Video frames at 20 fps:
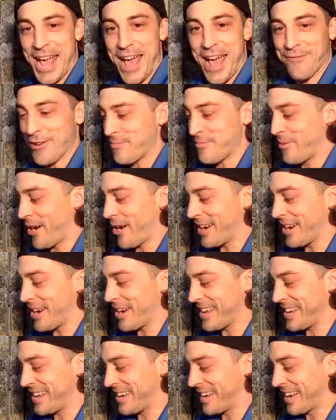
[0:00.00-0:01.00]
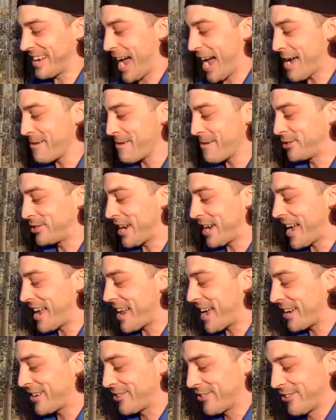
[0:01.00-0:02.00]
everybody, I'm Chad
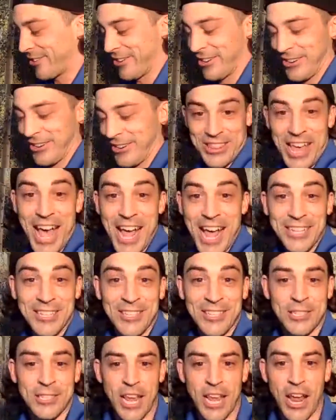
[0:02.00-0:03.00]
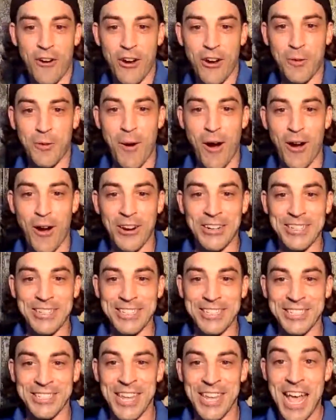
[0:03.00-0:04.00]
Eckert. That's Eric
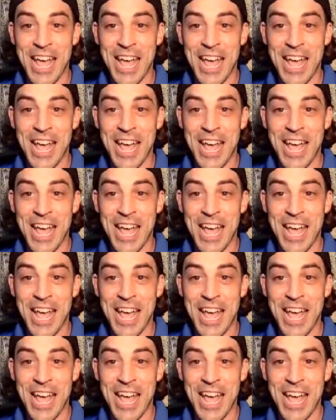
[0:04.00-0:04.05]
Martins.